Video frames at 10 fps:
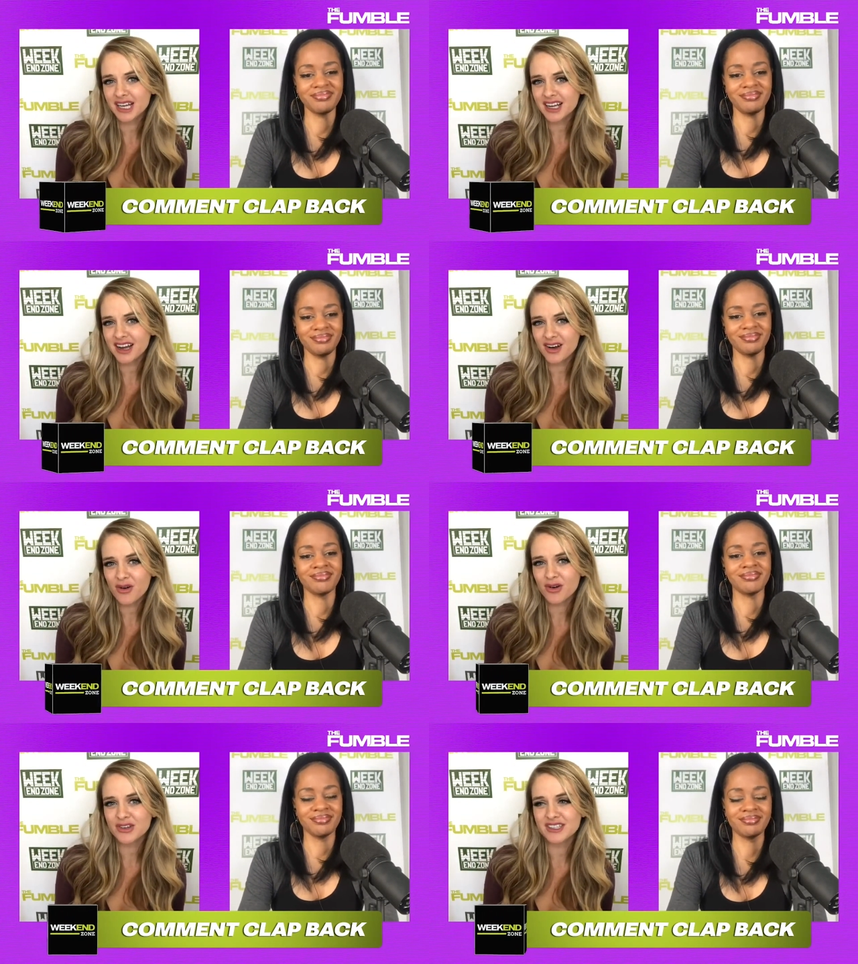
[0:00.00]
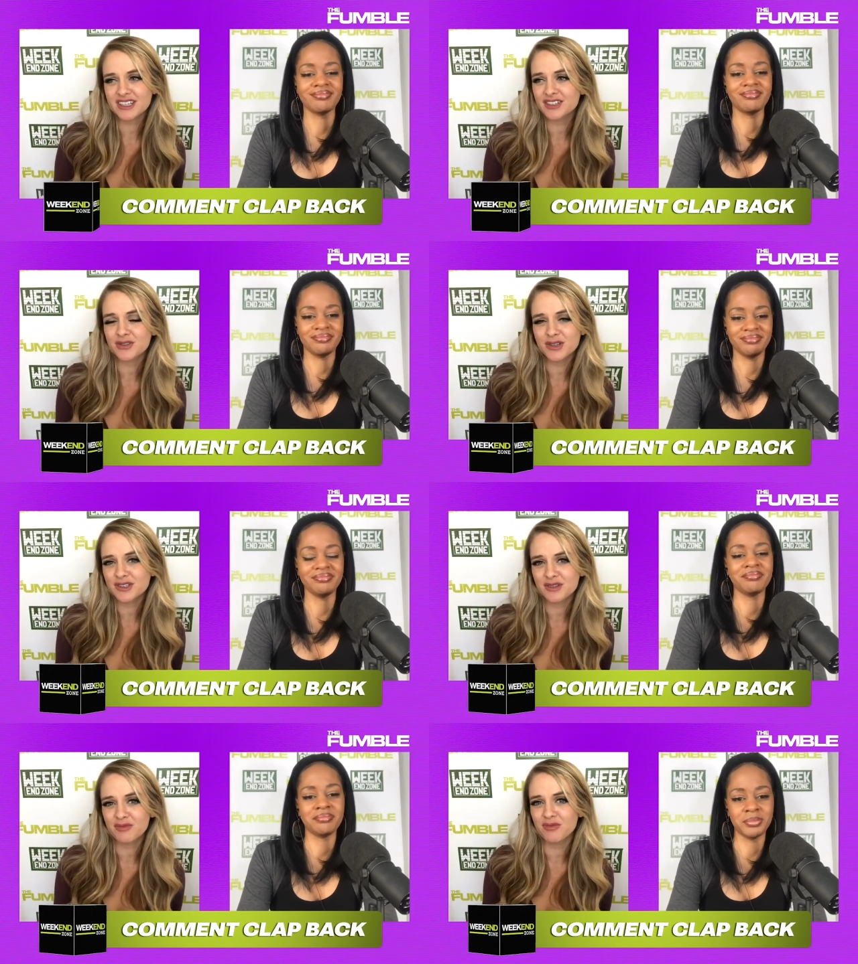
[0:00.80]
Speaker 1: media, or is he doing
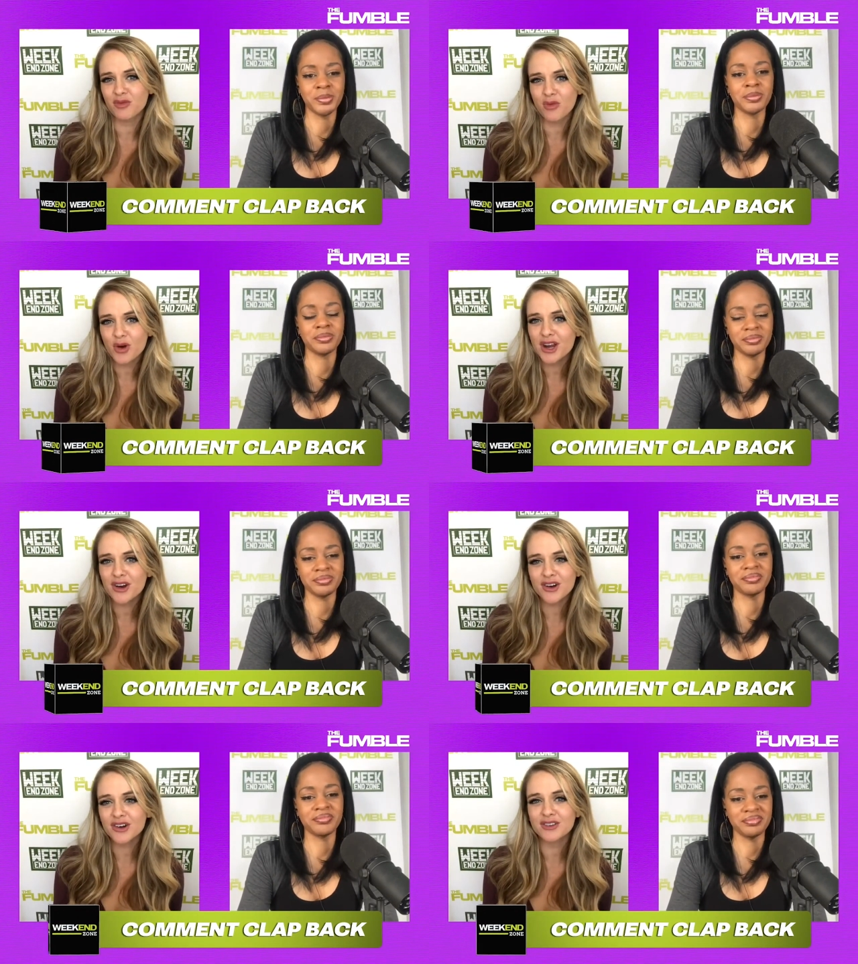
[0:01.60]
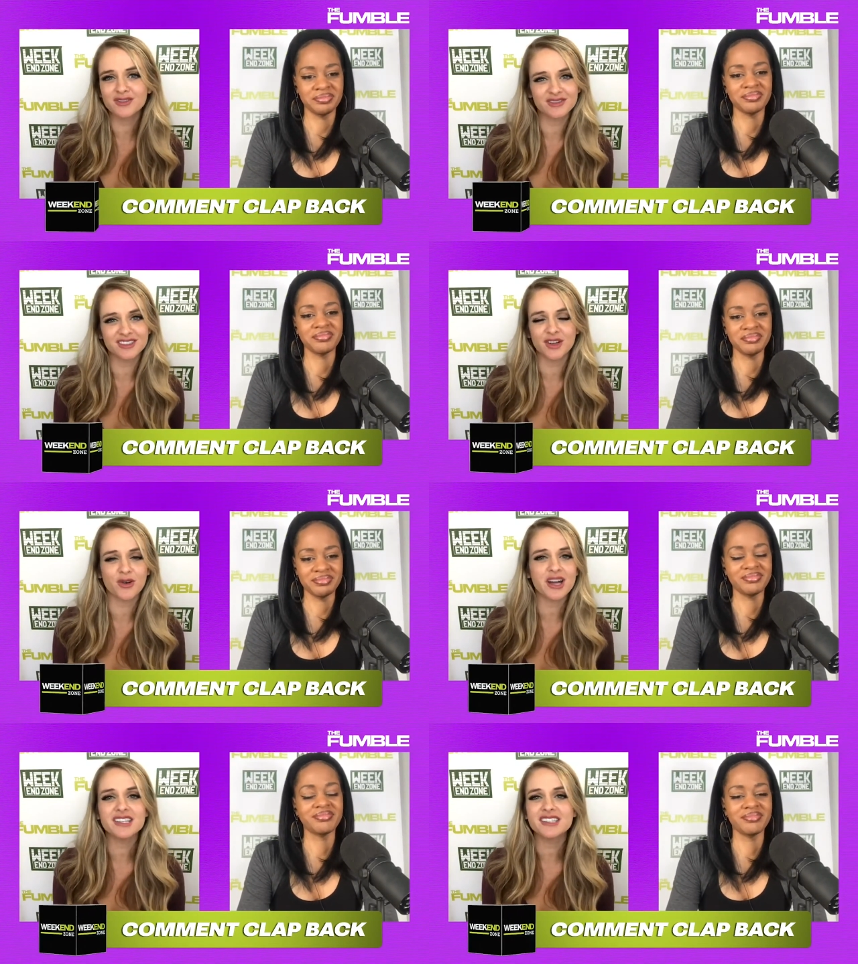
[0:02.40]
some weird
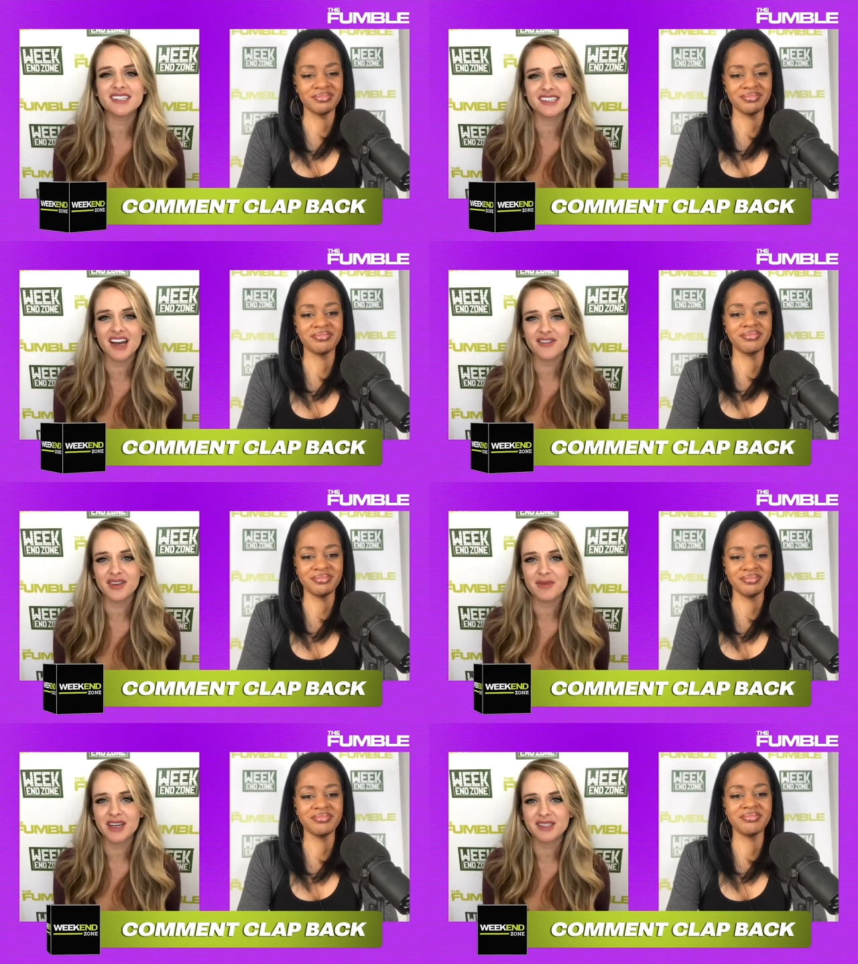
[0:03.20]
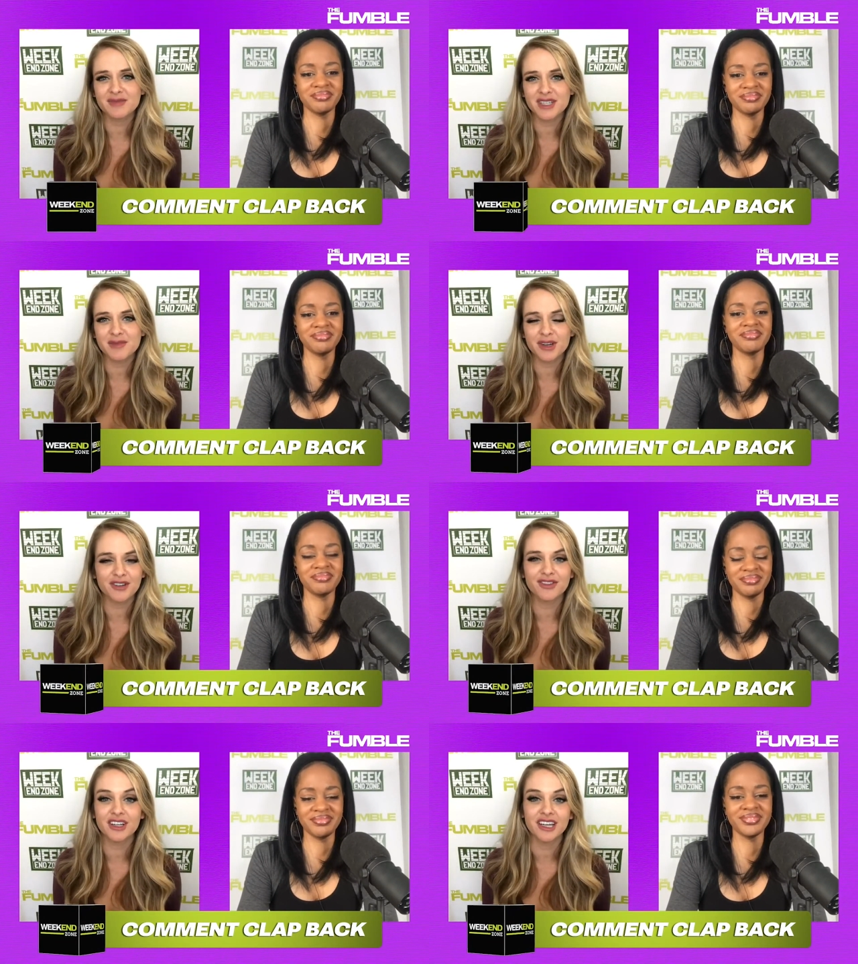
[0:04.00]
crazy stuff that makes him seem like
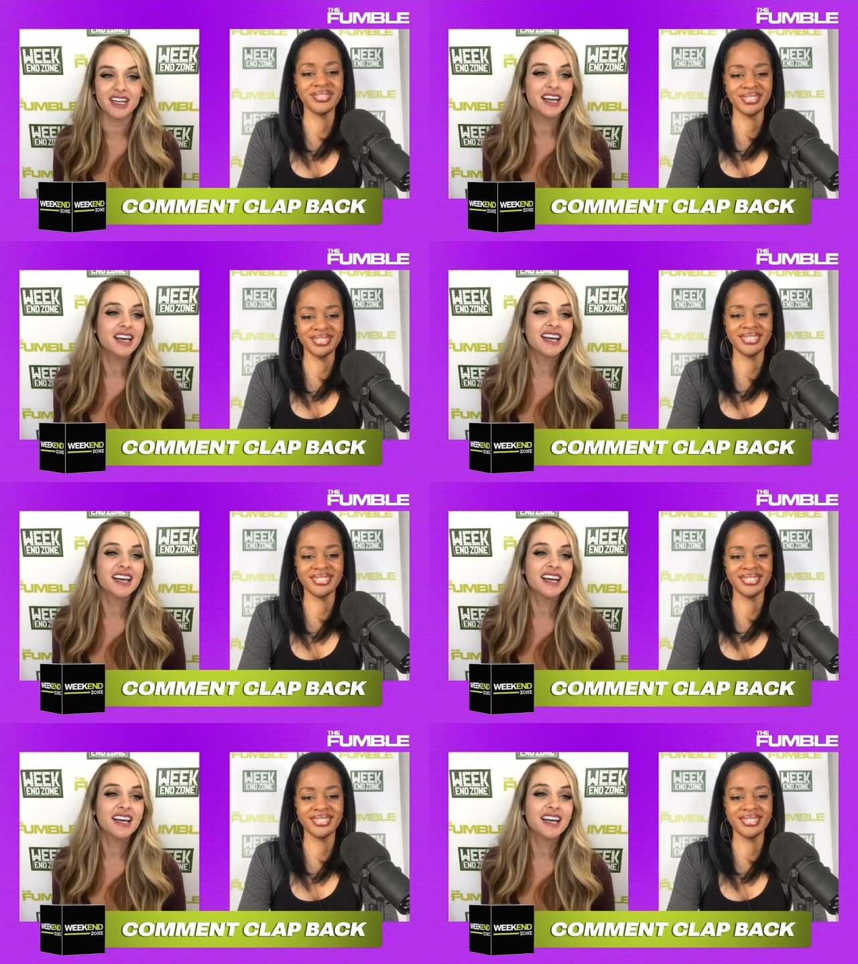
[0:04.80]
a villain.